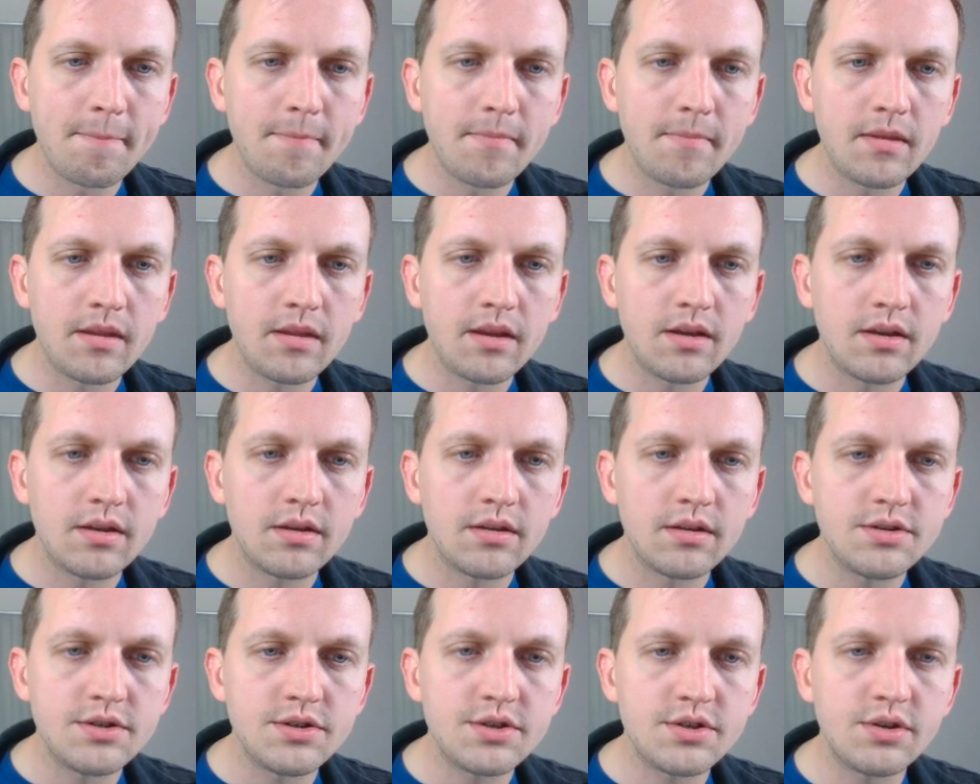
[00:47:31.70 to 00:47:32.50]
Just
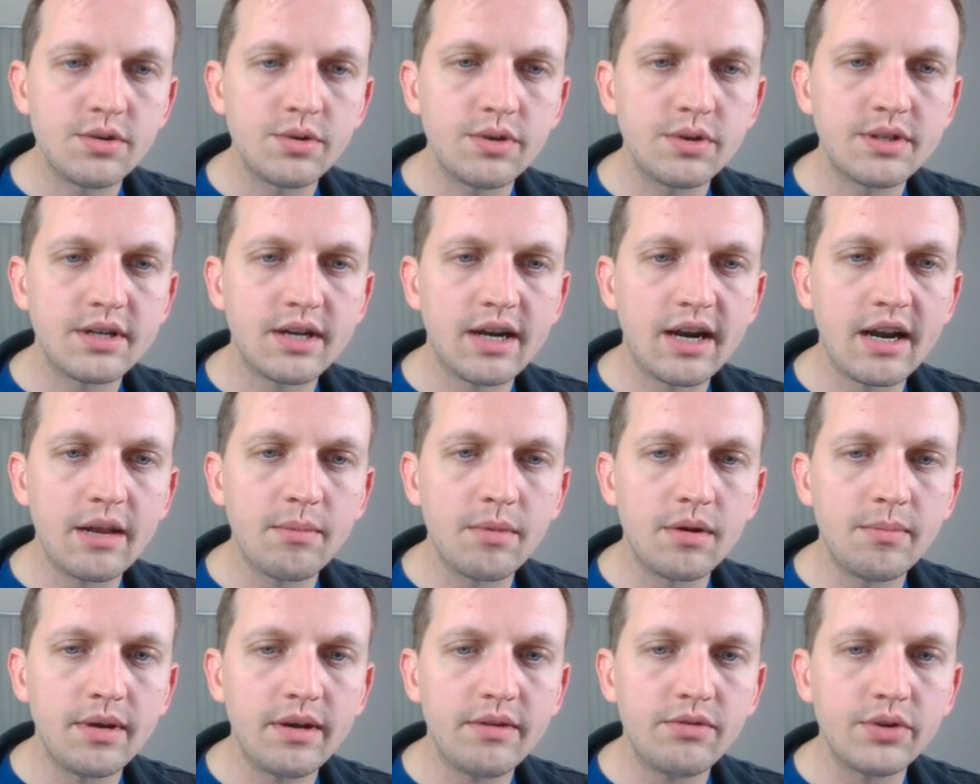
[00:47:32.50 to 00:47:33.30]
do a tiny bit
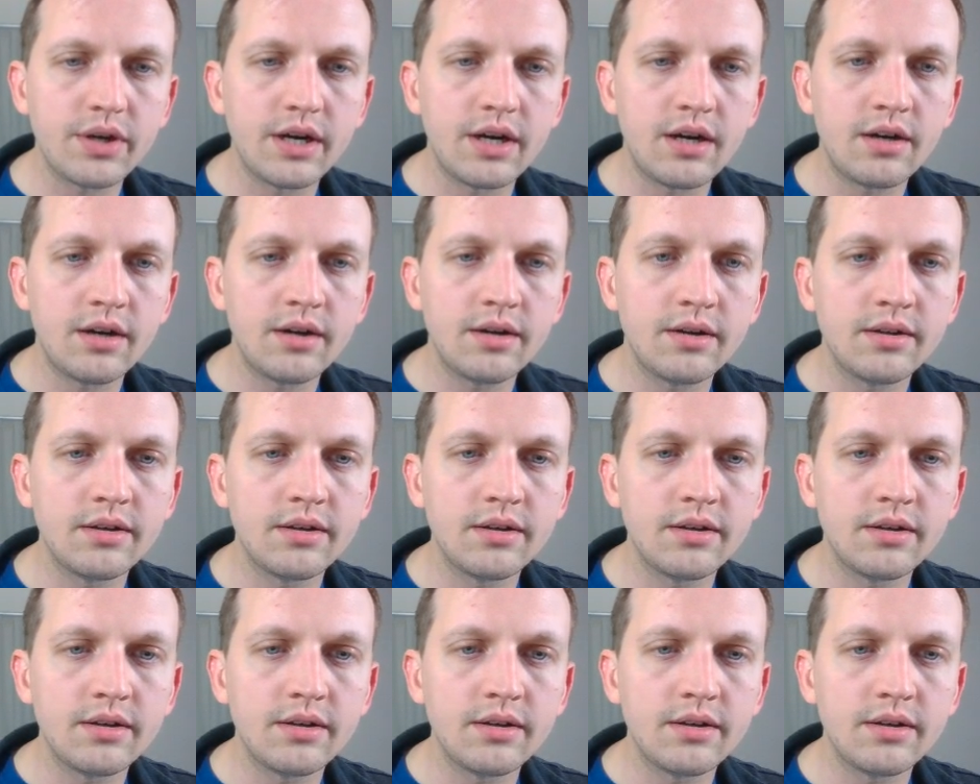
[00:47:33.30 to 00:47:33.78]
of bevel here.